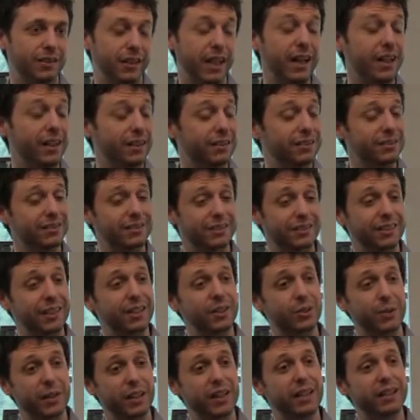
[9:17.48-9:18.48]
Yeah,
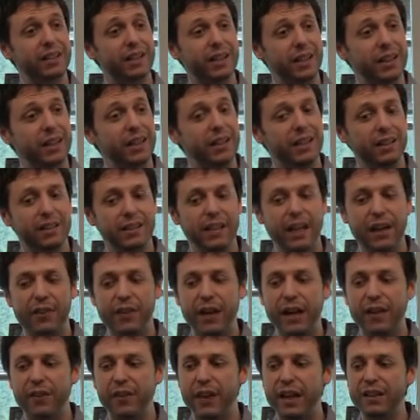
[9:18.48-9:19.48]
that's right. Yeah,
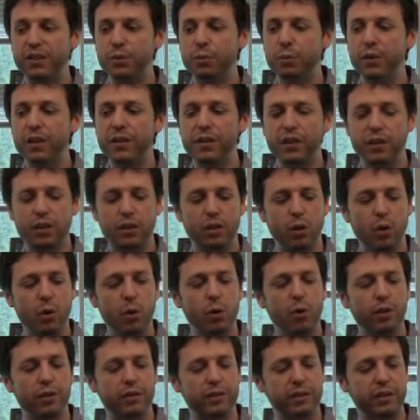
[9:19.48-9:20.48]
that's one of the
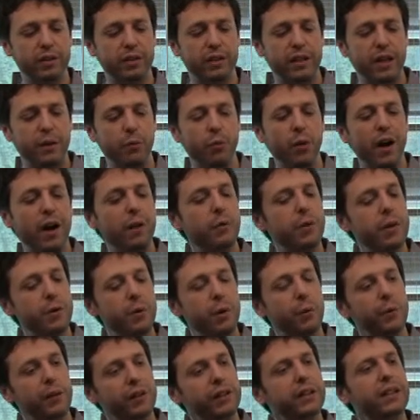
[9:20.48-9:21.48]
goals and why we
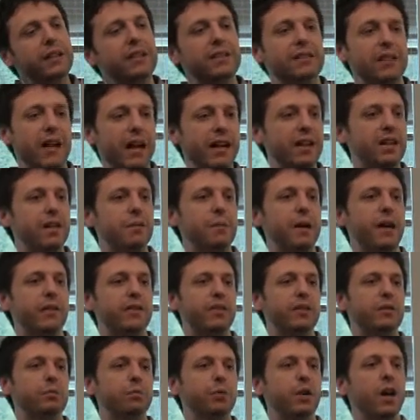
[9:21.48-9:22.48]
were really excited about
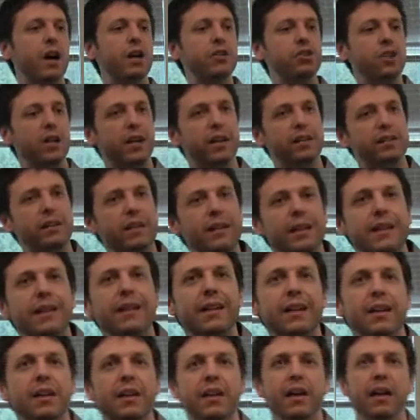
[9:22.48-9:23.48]
this project.
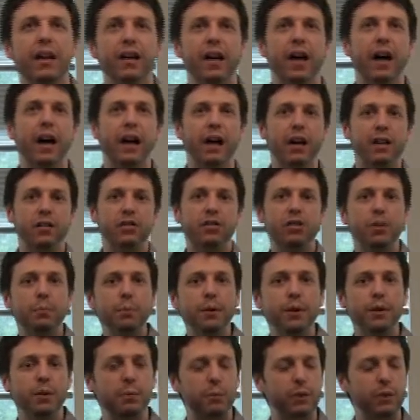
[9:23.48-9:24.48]

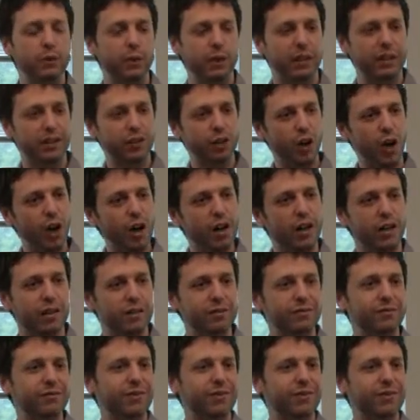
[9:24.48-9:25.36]
Supercomputing is hard.